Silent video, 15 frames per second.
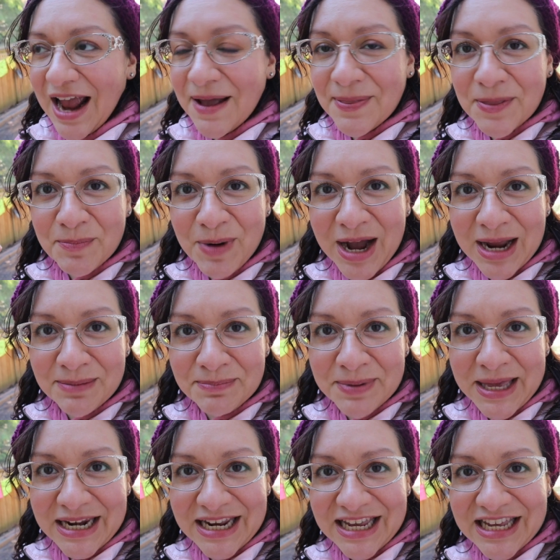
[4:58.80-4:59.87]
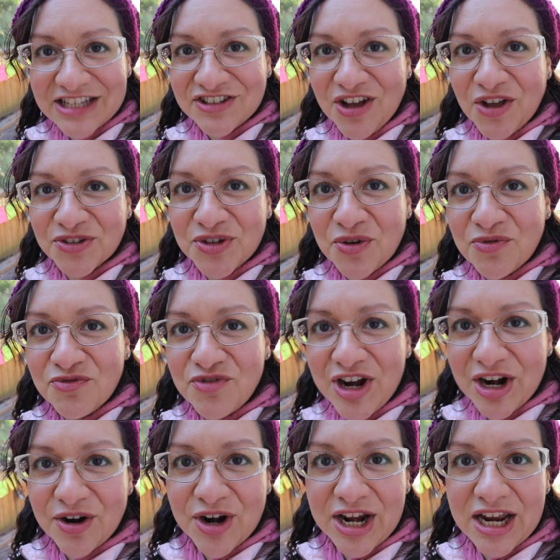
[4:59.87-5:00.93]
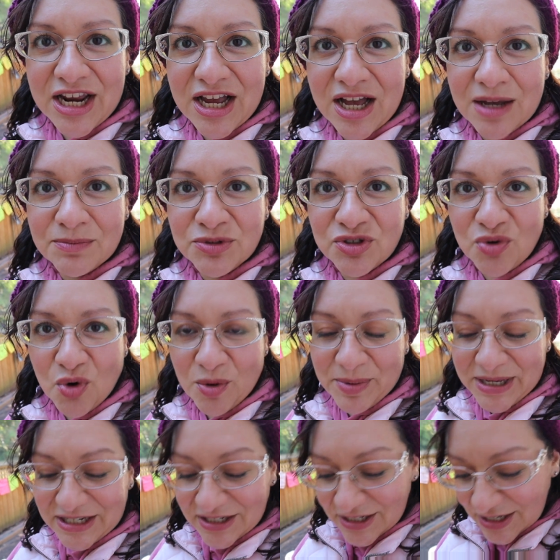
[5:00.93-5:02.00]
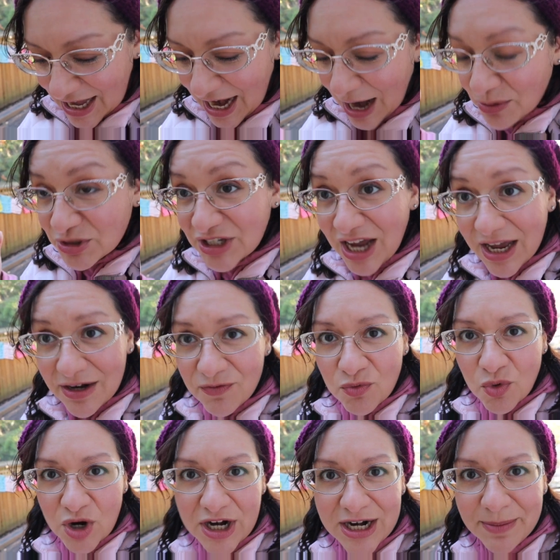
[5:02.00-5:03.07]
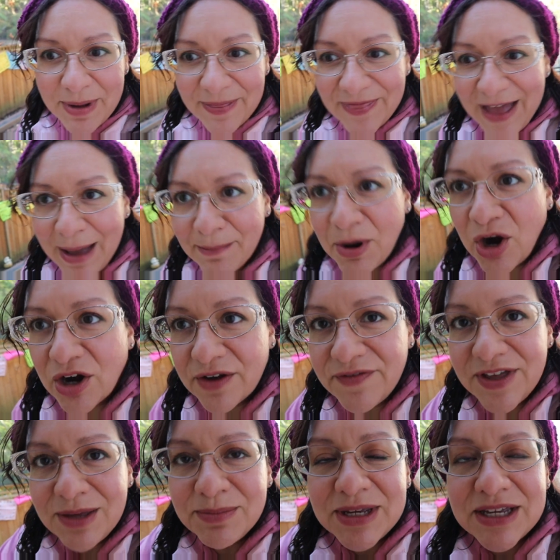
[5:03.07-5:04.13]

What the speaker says: And the pine bedding is also very absorbent. And I was kind of worried about that part of it,